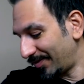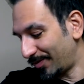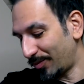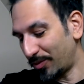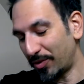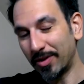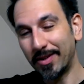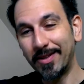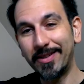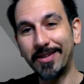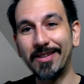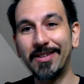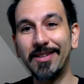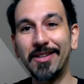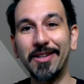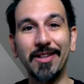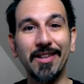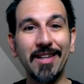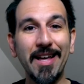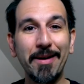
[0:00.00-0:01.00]
with a
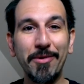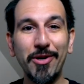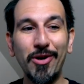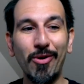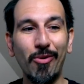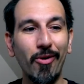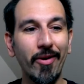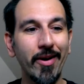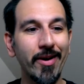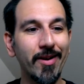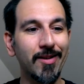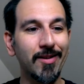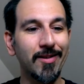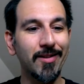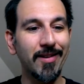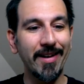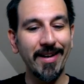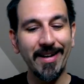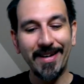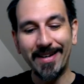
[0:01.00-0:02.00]
little lemon
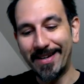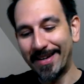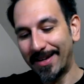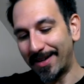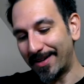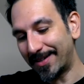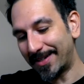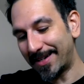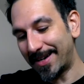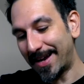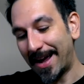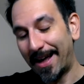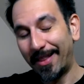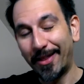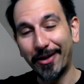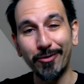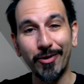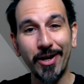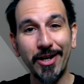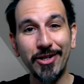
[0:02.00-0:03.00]
oil and an
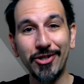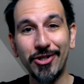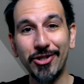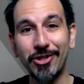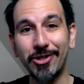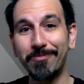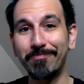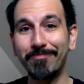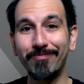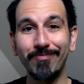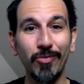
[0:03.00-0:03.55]
Allen wrench,